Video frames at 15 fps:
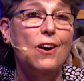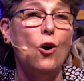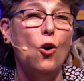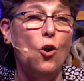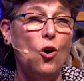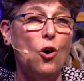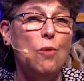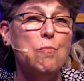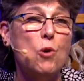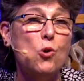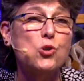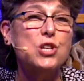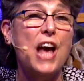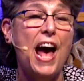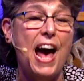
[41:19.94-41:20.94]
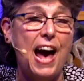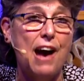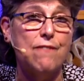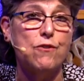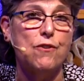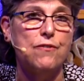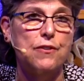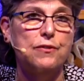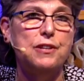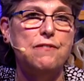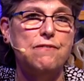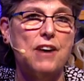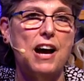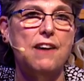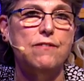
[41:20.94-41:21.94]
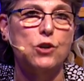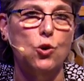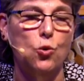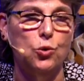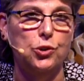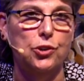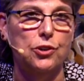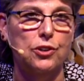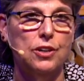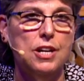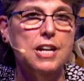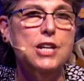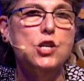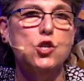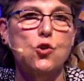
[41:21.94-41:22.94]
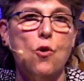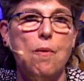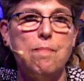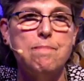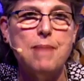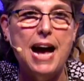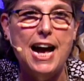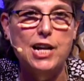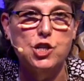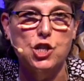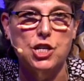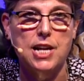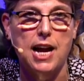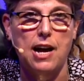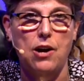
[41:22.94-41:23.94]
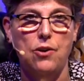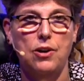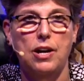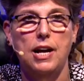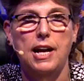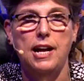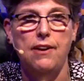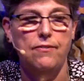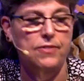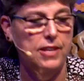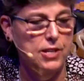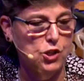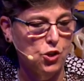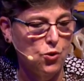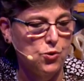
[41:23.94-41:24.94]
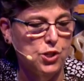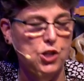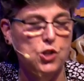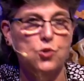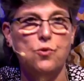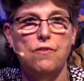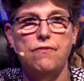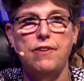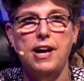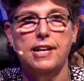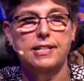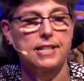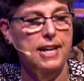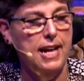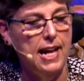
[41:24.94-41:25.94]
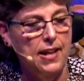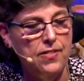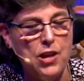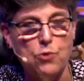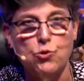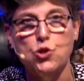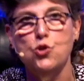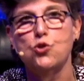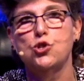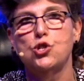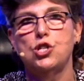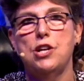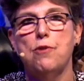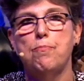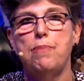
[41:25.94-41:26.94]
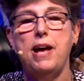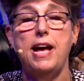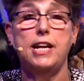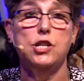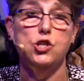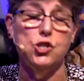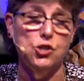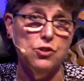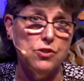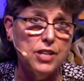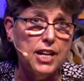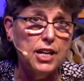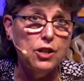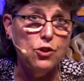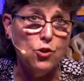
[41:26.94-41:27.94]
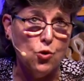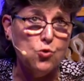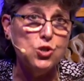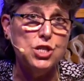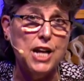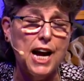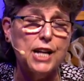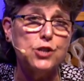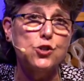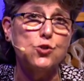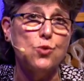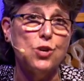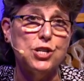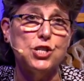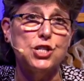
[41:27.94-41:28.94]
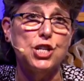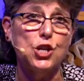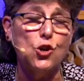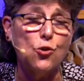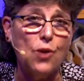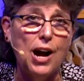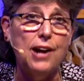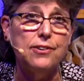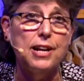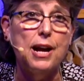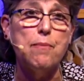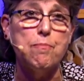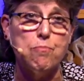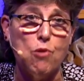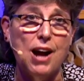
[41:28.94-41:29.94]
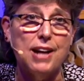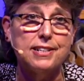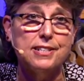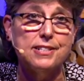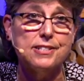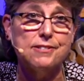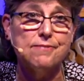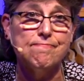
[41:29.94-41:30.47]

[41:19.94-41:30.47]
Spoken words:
Almost half are 55 and older. So imagine now, if this goes into effect and they reduce their pay, do you think those doctors want to stick around and practice?